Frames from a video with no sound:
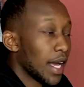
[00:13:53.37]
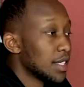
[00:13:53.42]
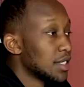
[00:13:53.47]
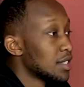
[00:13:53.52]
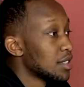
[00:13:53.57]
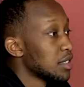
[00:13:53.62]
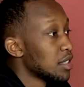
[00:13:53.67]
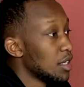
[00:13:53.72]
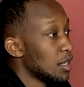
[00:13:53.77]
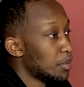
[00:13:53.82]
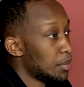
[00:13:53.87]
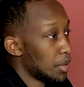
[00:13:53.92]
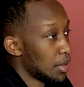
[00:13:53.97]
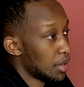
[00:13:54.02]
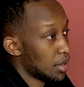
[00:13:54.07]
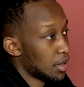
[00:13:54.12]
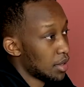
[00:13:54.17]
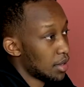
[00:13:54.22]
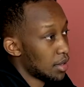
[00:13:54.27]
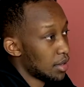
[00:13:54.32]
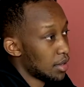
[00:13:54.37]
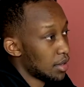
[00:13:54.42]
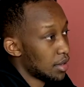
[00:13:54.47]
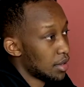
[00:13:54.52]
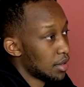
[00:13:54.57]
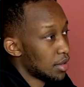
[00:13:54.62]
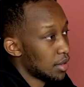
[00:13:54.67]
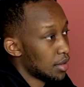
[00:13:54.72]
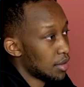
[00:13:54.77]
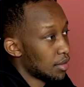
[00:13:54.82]
That's sleeping,
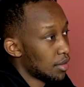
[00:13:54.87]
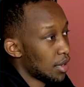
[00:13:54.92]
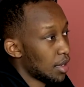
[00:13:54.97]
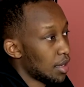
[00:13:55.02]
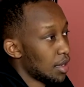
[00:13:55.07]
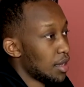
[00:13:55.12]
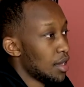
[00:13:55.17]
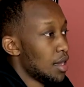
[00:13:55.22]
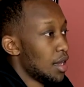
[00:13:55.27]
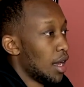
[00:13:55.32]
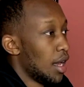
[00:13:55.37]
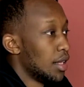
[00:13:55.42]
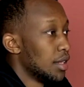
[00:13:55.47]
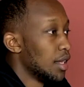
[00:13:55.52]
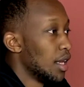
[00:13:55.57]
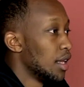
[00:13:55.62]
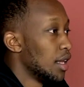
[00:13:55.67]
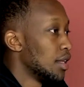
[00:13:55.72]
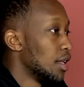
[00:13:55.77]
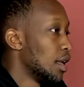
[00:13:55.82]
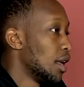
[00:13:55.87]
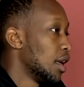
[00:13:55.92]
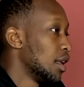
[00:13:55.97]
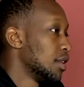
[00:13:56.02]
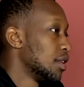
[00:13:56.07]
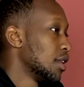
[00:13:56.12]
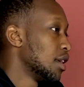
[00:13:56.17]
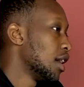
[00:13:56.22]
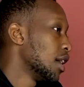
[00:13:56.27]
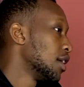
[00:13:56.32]
right?
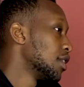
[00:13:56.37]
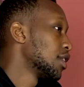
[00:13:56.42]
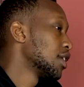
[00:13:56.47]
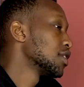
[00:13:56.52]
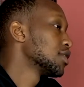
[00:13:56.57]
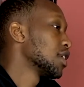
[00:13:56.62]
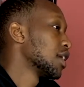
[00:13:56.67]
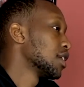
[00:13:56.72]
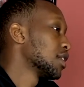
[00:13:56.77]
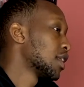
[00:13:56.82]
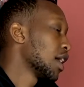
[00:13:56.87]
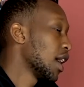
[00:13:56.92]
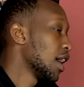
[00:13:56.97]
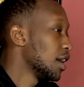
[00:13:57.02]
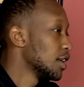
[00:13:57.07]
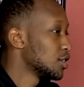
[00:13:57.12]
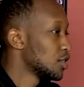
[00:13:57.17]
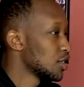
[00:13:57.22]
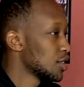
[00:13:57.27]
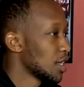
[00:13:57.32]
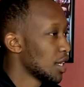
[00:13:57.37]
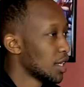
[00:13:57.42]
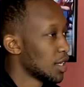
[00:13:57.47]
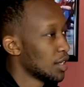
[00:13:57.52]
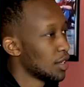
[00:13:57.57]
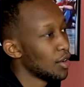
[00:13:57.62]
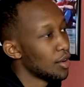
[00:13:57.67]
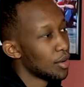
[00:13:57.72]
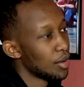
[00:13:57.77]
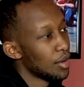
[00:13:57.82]
And things like that. It's just
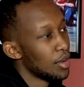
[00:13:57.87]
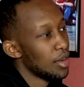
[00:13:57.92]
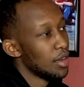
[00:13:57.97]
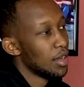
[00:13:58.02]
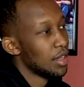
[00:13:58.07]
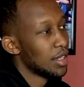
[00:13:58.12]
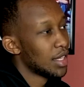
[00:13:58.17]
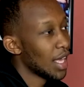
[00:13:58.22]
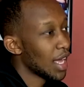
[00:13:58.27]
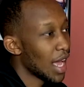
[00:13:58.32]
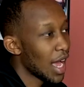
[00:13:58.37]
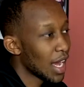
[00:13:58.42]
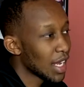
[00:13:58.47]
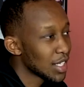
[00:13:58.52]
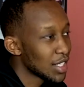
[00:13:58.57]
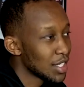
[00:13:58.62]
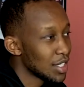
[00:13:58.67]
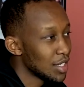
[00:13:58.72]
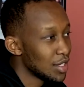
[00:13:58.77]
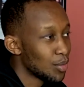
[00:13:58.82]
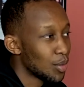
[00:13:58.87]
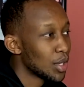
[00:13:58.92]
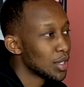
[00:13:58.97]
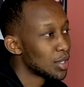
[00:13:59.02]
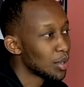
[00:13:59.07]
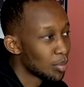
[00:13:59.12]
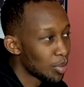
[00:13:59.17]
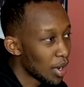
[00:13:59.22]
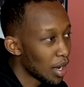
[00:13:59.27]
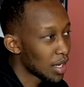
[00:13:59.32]
like, yo, they actually
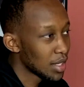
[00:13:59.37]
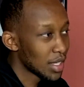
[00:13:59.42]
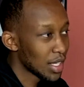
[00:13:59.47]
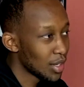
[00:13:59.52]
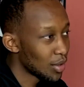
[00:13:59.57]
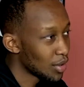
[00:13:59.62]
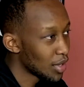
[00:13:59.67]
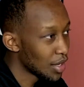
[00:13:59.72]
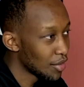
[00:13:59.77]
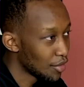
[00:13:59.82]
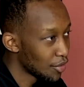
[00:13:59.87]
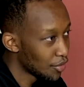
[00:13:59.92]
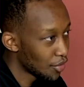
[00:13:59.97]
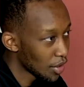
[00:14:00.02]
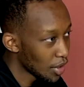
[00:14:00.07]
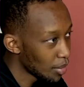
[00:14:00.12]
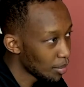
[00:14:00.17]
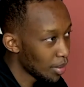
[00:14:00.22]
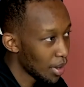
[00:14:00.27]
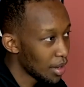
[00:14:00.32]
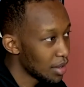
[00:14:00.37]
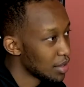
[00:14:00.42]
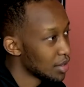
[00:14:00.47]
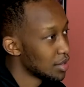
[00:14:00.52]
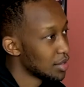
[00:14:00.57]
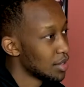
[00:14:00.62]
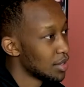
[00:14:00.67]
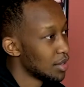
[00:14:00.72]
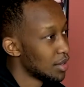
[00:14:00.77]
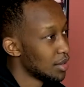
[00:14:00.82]
work to park. They don't give a fuck about
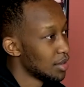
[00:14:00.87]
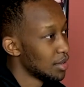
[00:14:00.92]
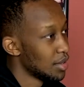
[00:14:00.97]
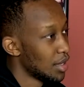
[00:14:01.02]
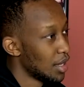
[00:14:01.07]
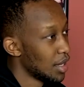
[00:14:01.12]
us, you know?